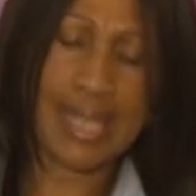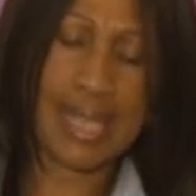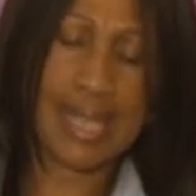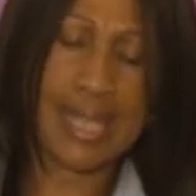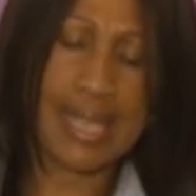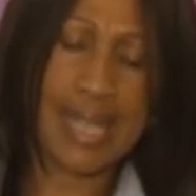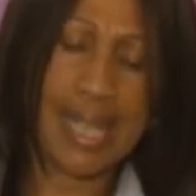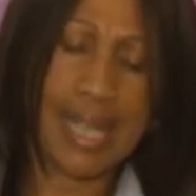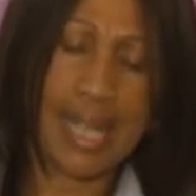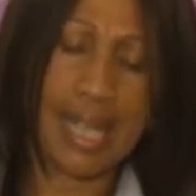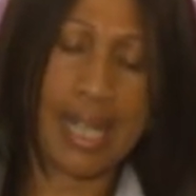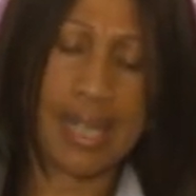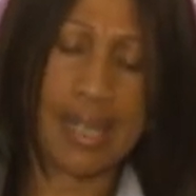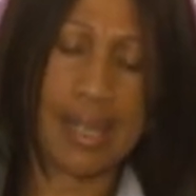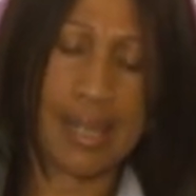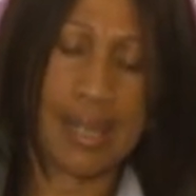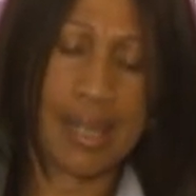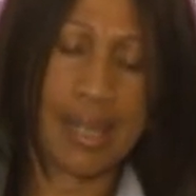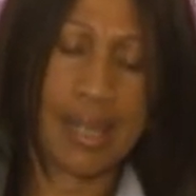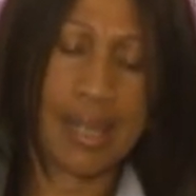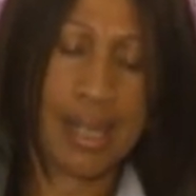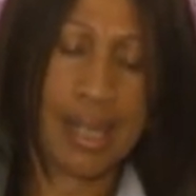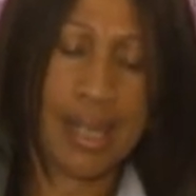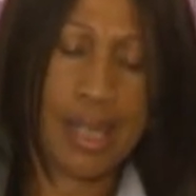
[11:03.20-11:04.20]
and how
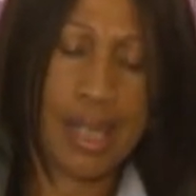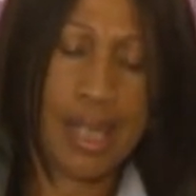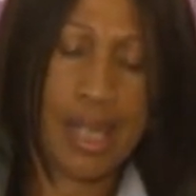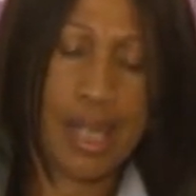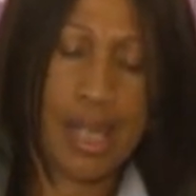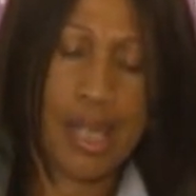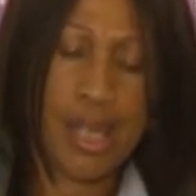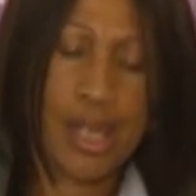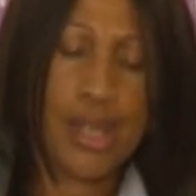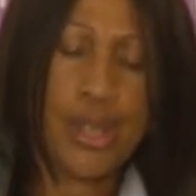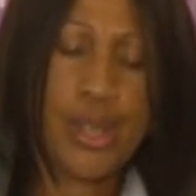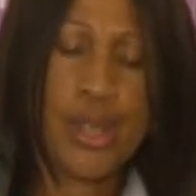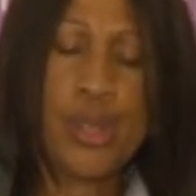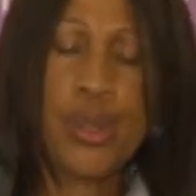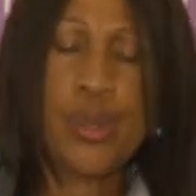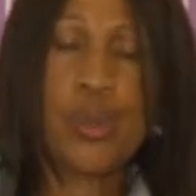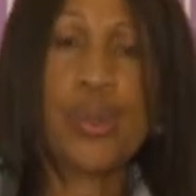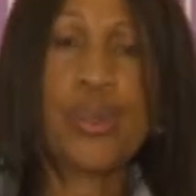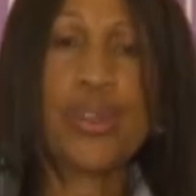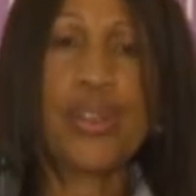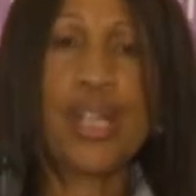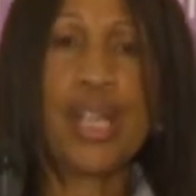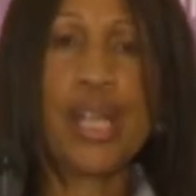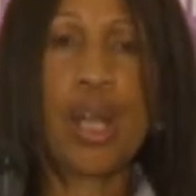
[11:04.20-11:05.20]
much of a risk
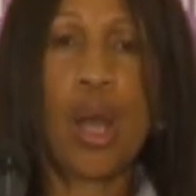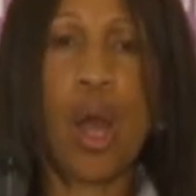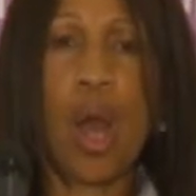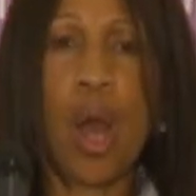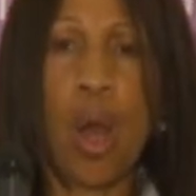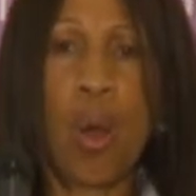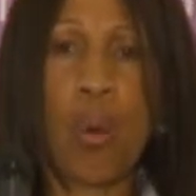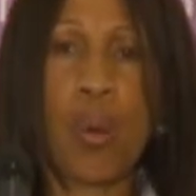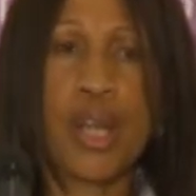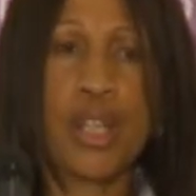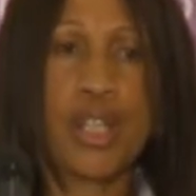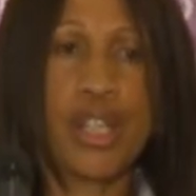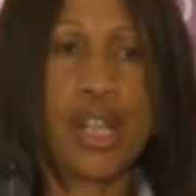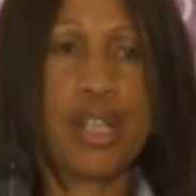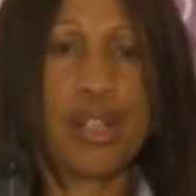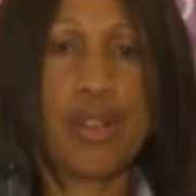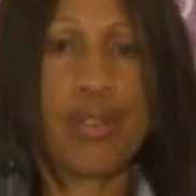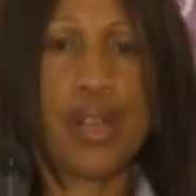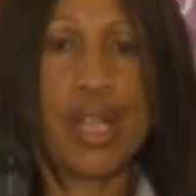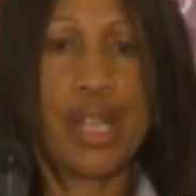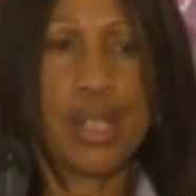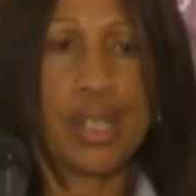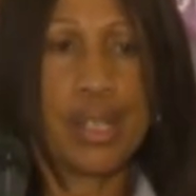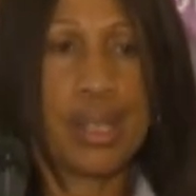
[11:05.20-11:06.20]
taker
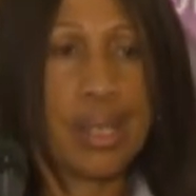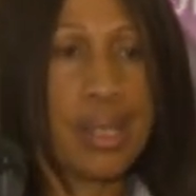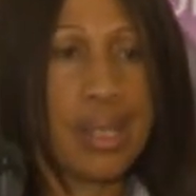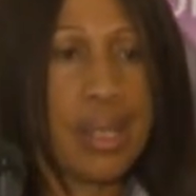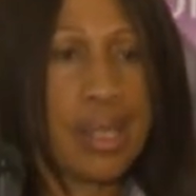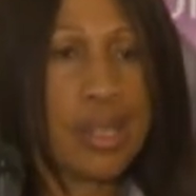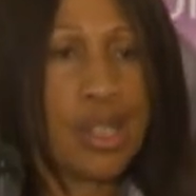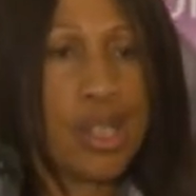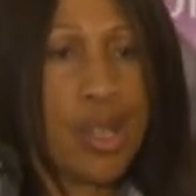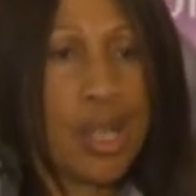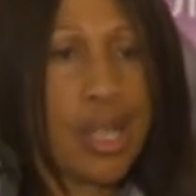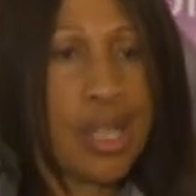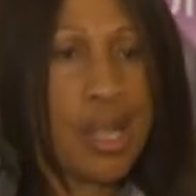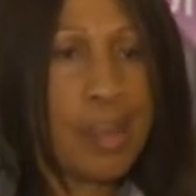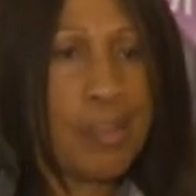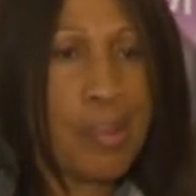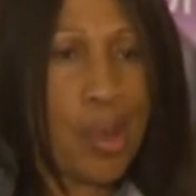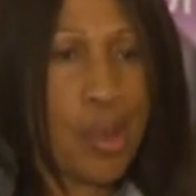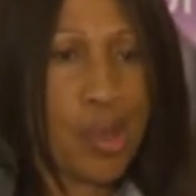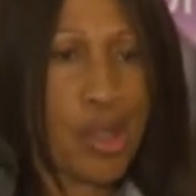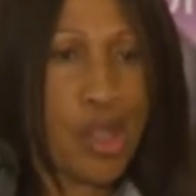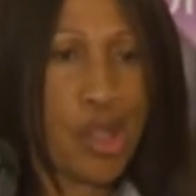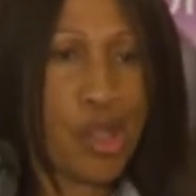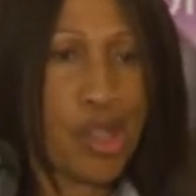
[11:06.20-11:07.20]
do you think
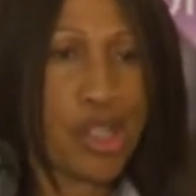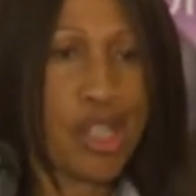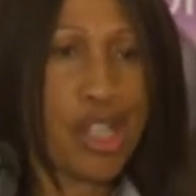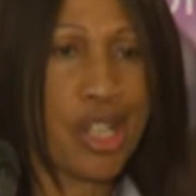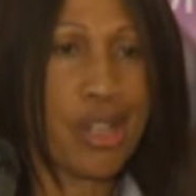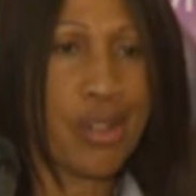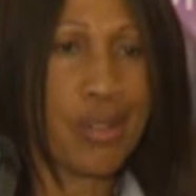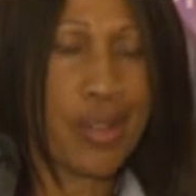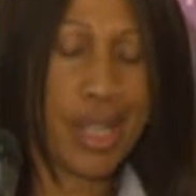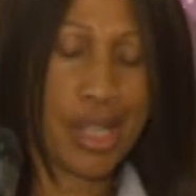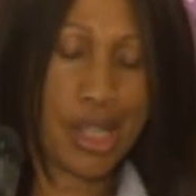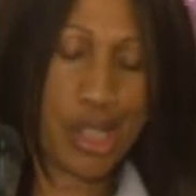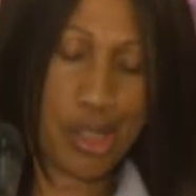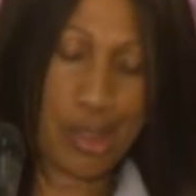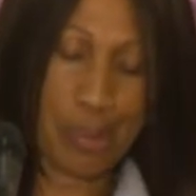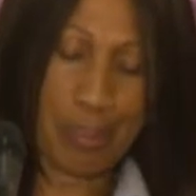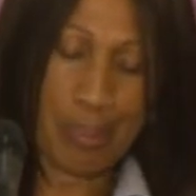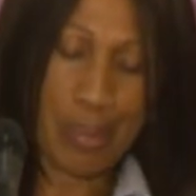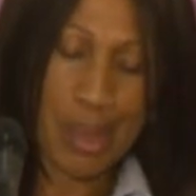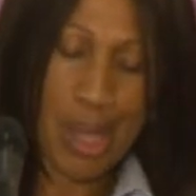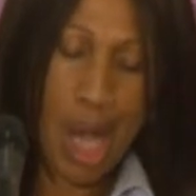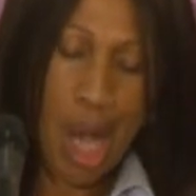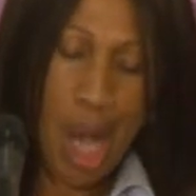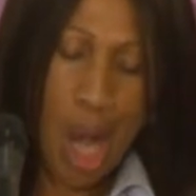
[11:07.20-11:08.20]
our generation,
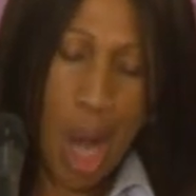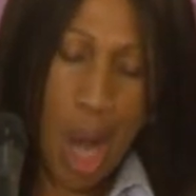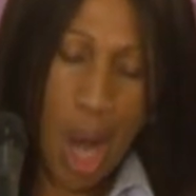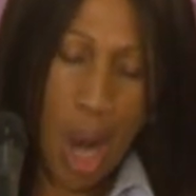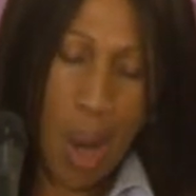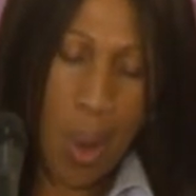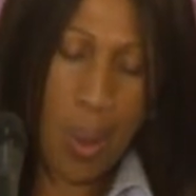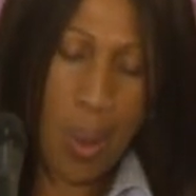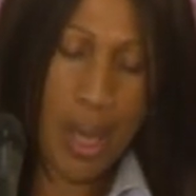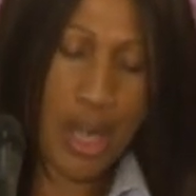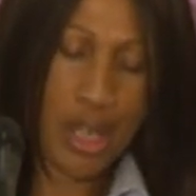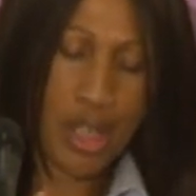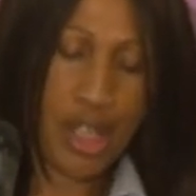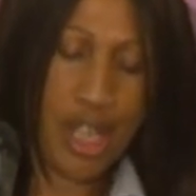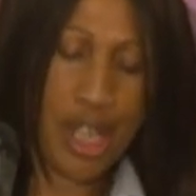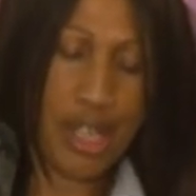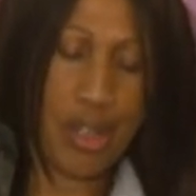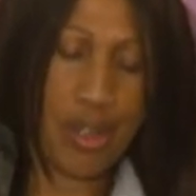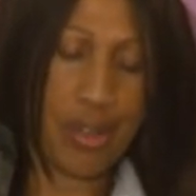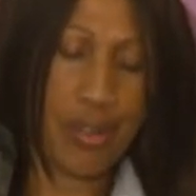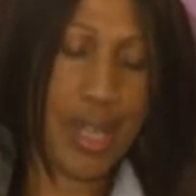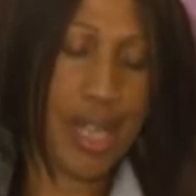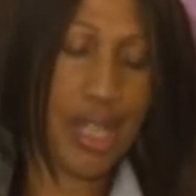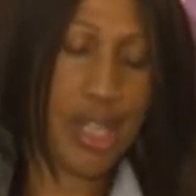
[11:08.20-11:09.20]
not talking about your
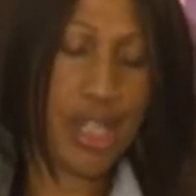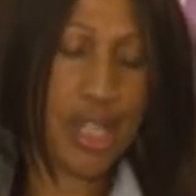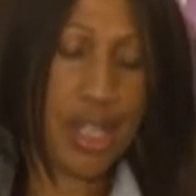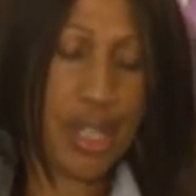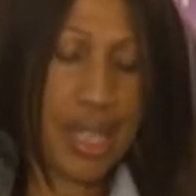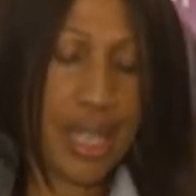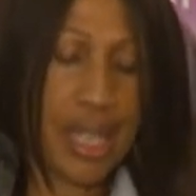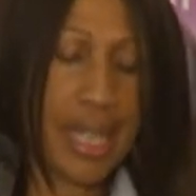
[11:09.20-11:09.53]
generation,